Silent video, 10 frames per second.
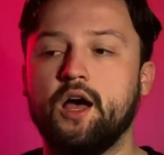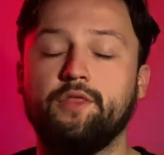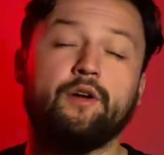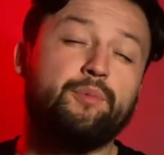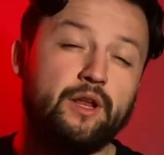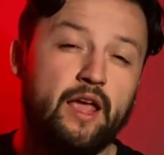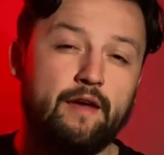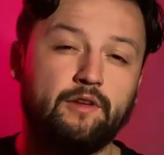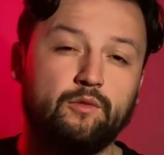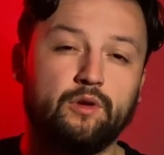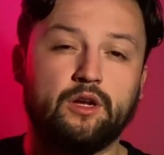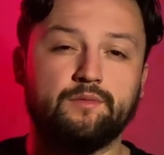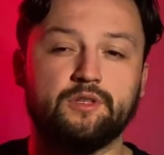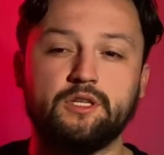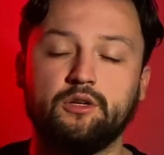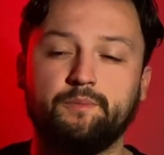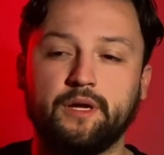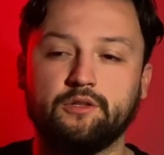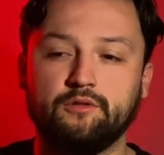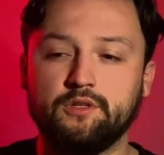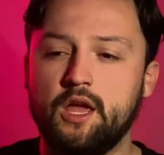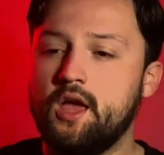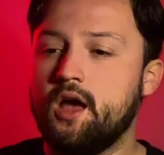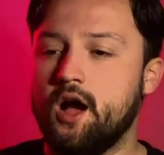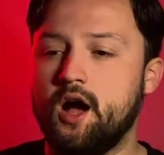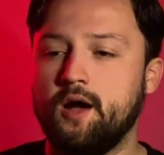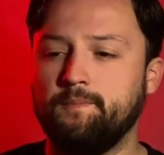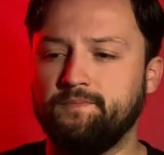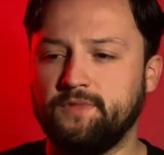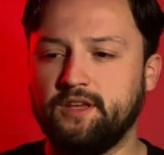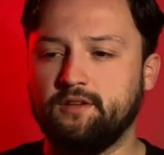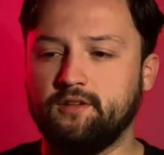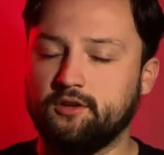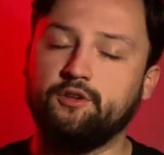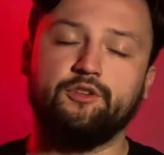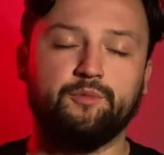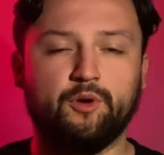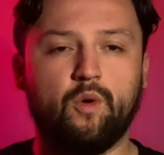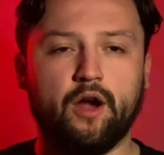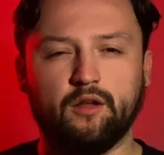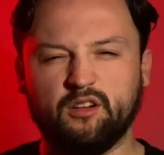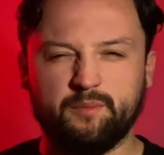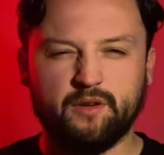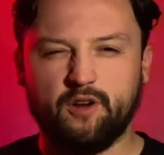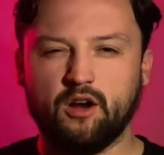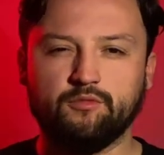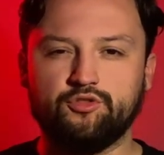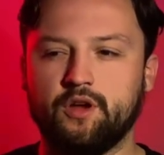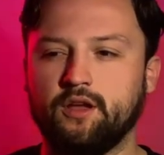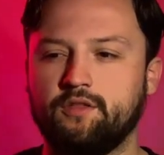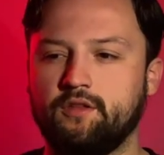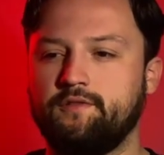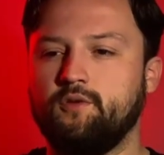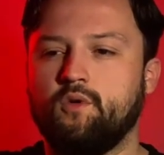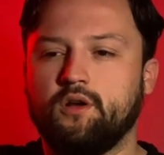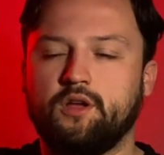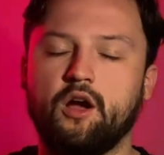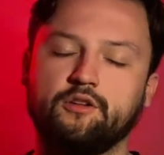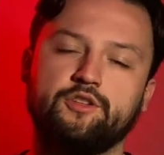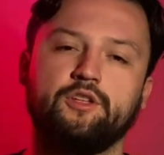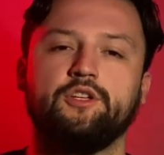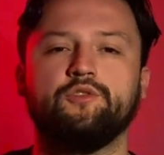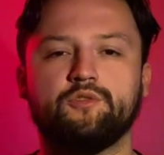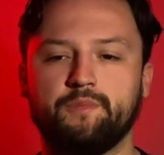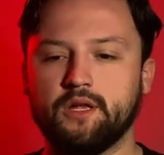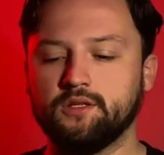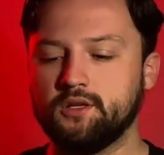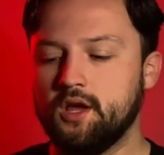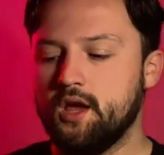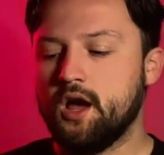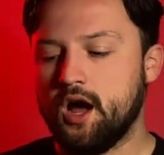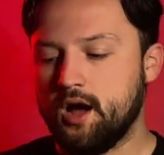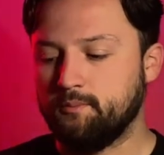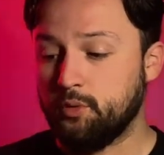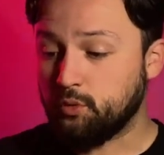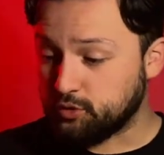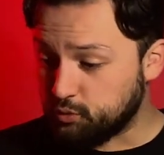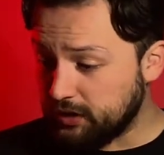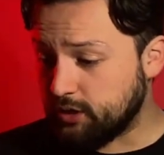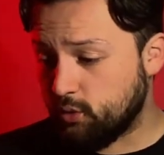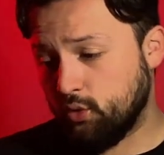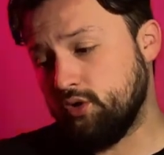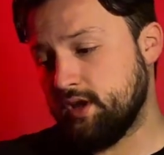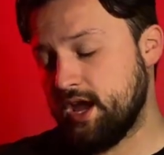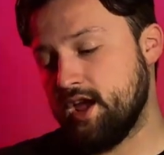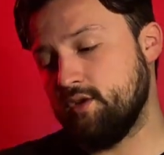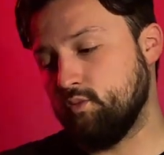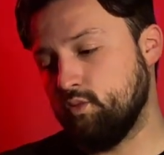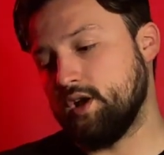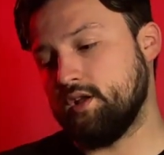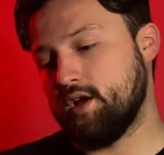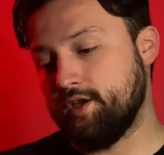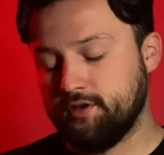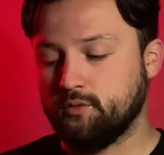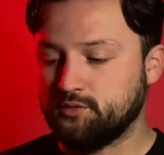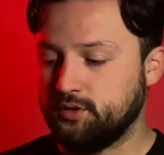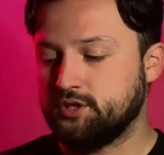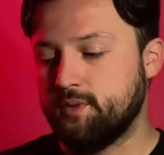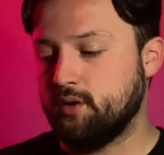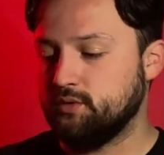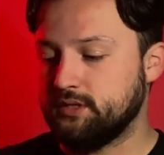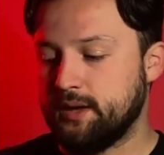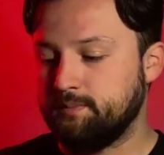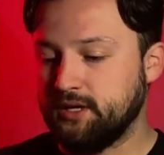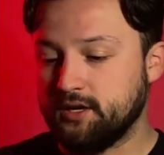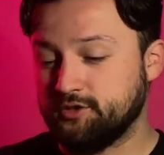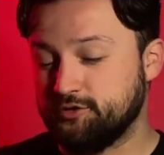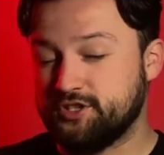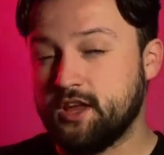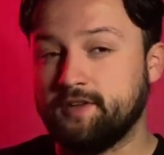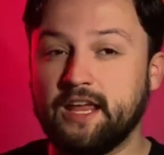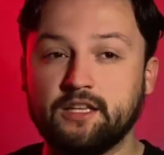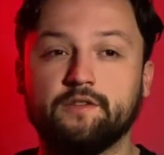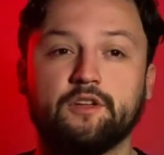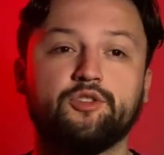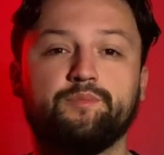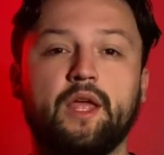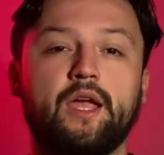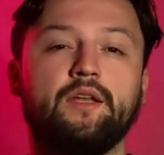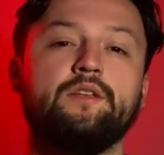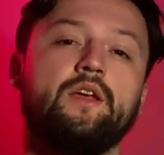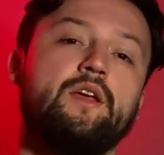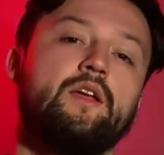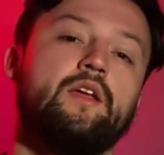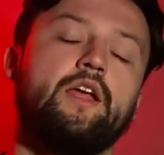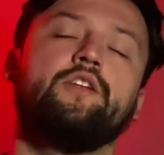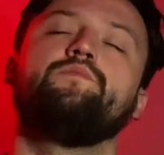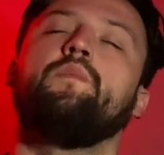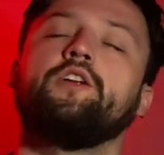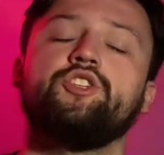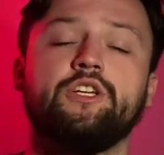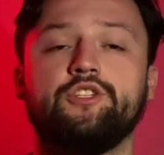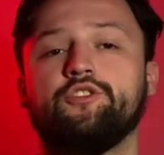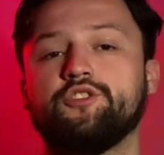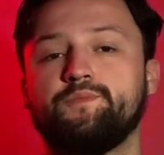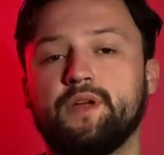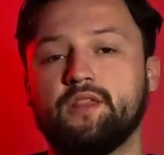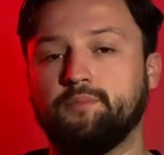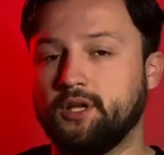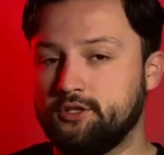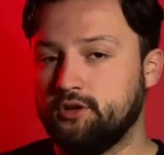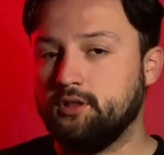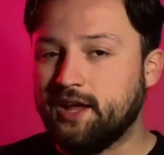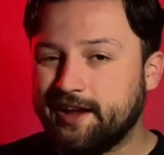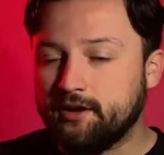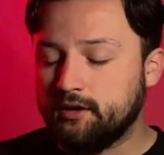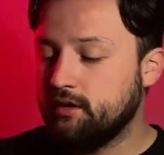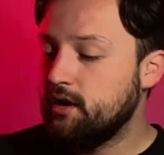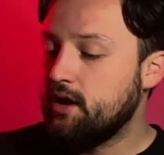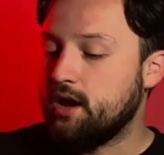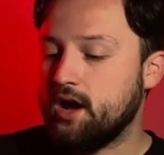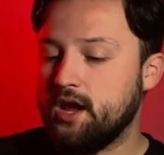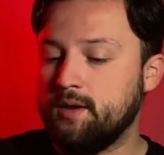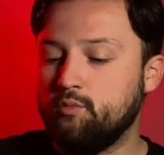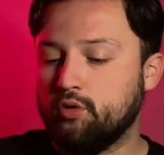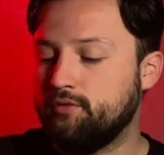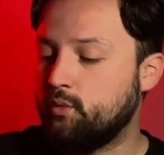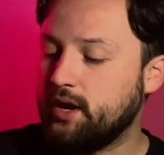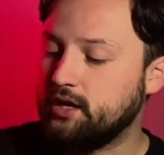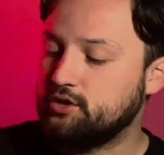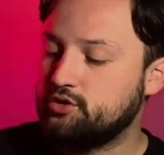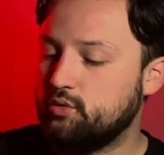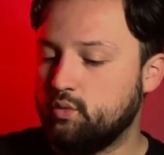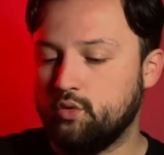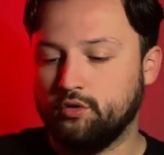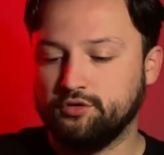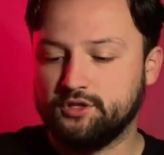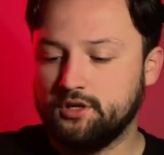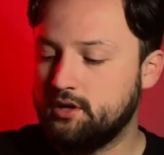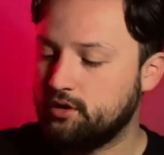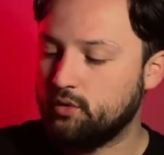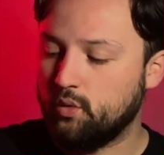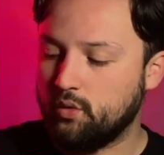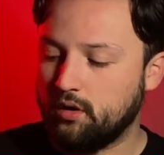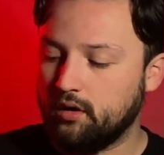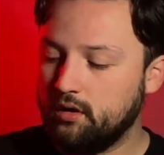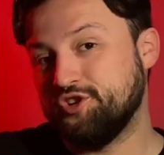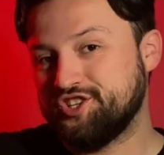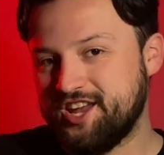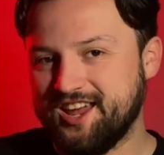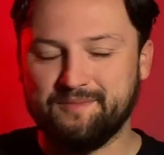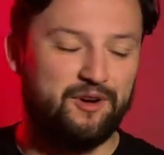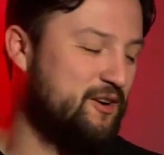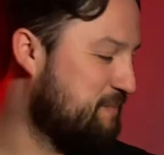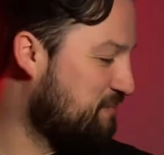They're pretty heavy when it comes to Xenopixels. You do require a little bit of arm strength if you want to constantly do spins. But what's really cool, and what I thought was really smart, was that because they're 7/8 of an inch blade, it is much easier to spin. The blades are lighter, and more of the weight is towards your saber.